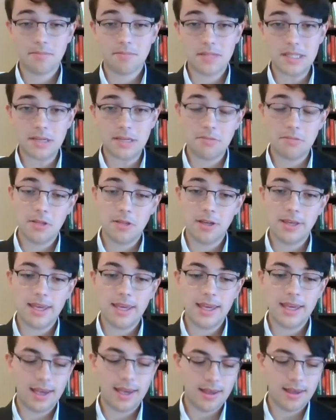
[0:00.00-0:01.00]
So
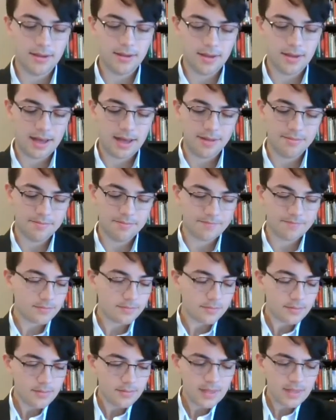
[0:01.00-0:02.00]
looking, I
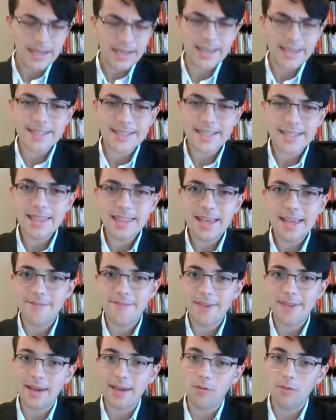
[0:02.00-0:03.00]
guess in that
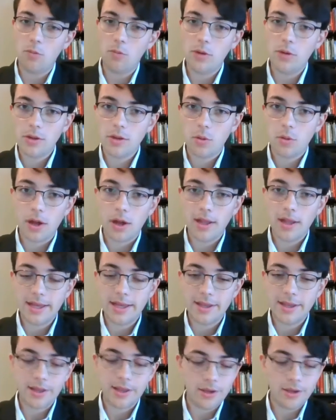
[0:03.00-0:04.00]
vein,
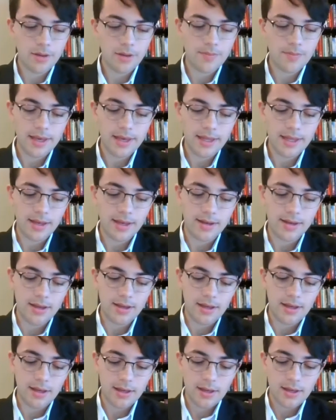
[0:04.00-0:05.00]
in your opinion,
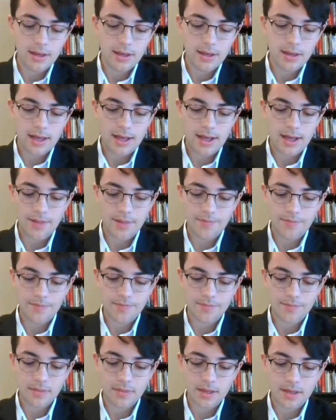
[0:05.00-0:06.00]

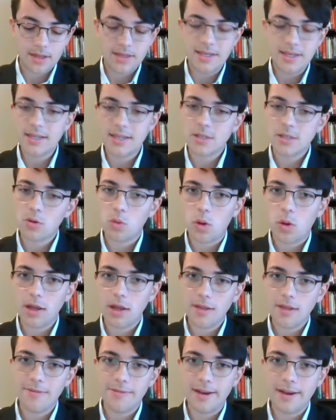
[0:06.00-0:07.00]
does
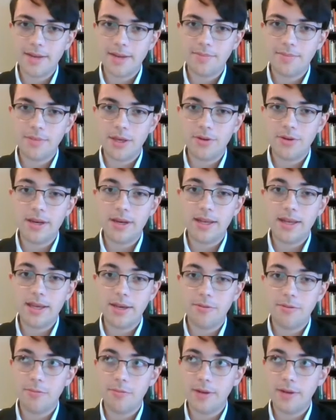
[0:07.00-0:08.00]
qualified
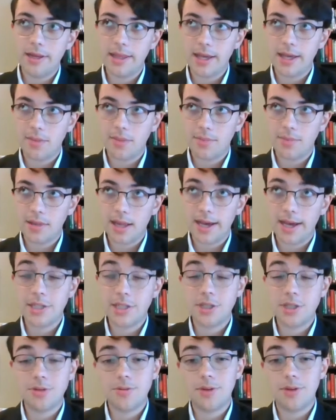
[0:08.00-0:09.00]
immunity really apply
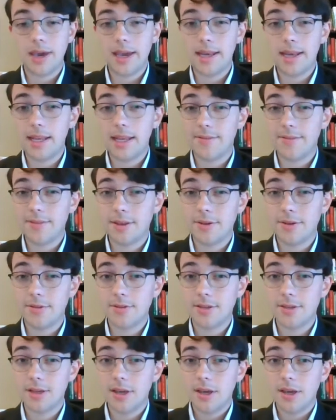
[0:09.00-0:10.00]
to any of
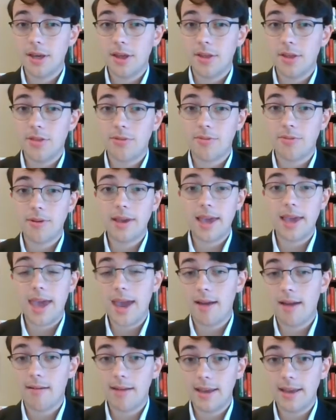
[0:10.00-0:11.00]
those 3
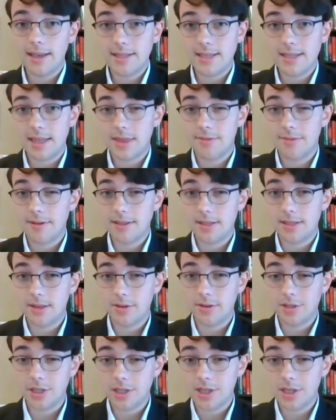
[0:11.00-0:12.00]
areas that the
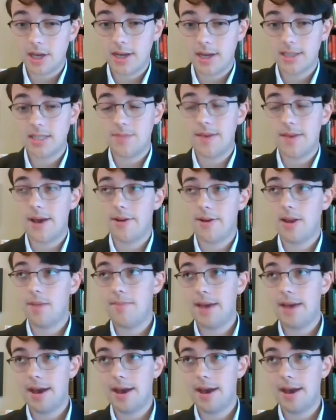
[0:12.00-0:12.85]
resolution talks about